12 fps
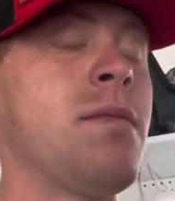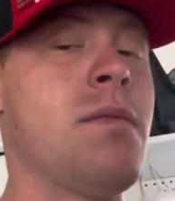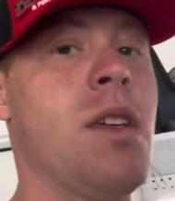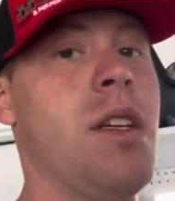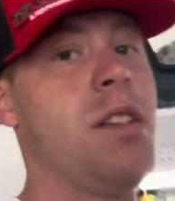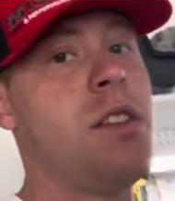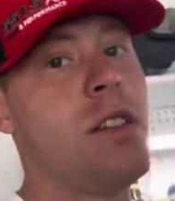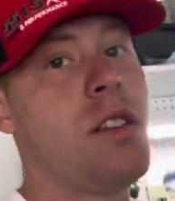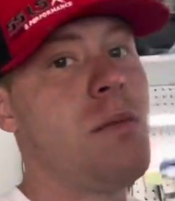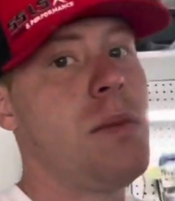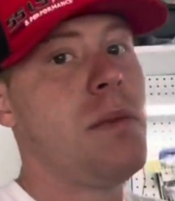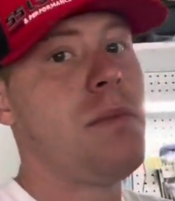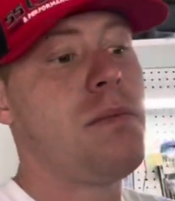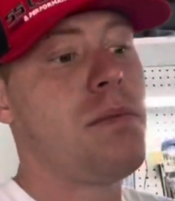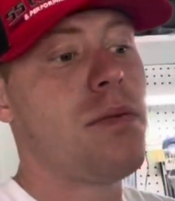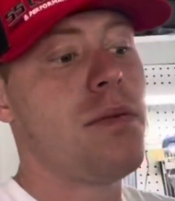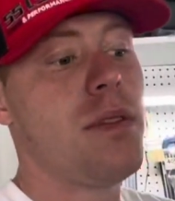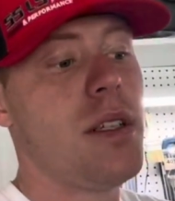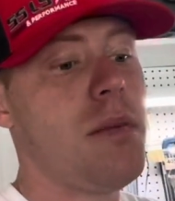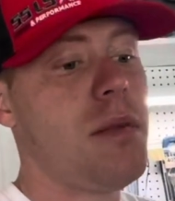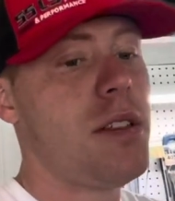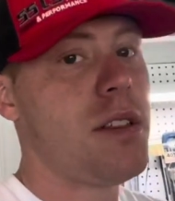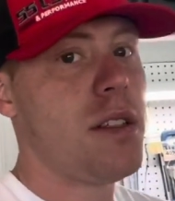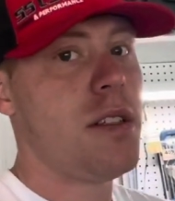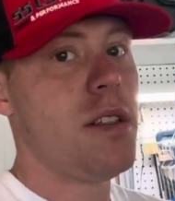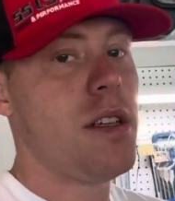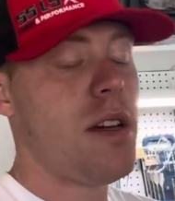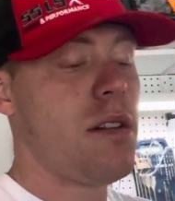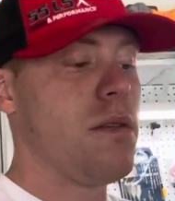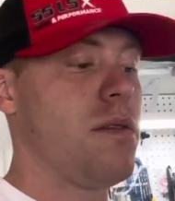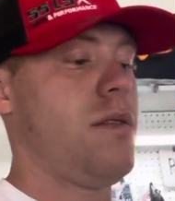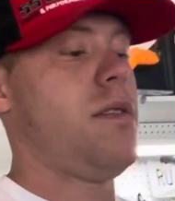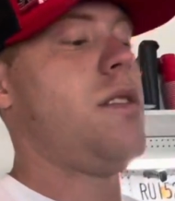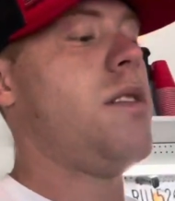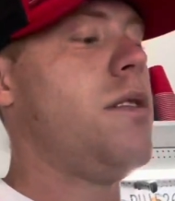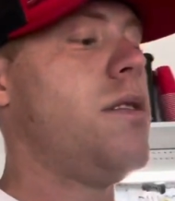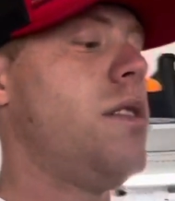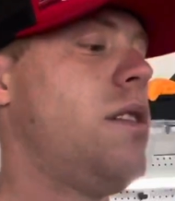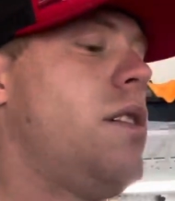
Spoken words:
it should be pretty much good to go. So